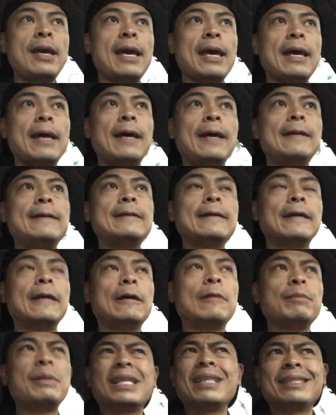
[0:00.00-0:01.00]
And
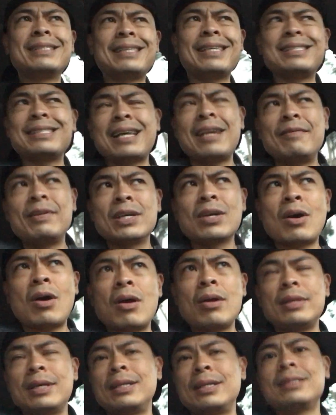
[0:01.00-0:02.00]
let's say it's not even a
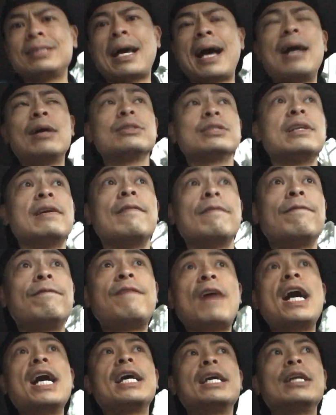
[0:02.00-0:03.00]
car, then it's a house. Then
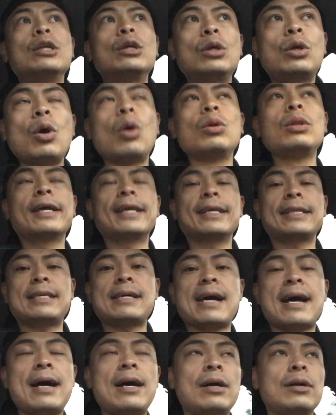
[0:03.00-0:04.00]
fine, go look at the
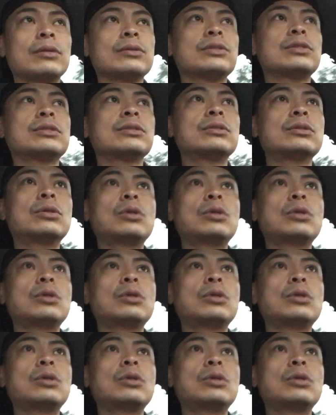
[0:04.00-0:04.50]
house.